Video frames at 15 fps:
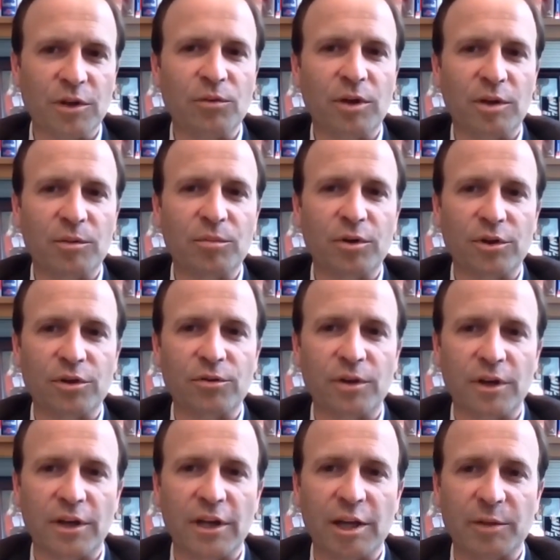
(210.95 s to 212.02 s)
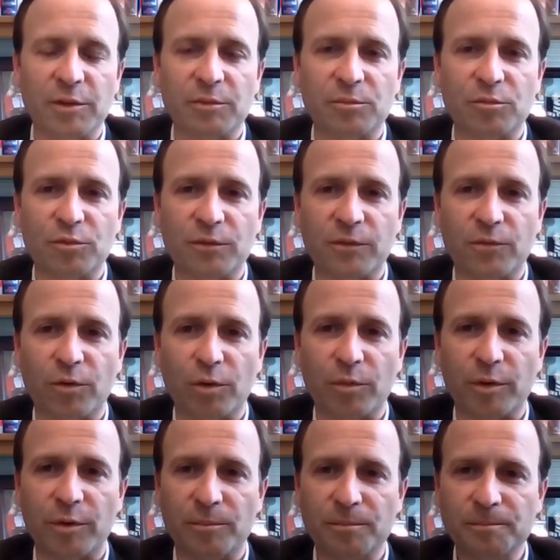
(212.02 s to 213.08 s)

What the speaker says: quite important to our economy moving forward.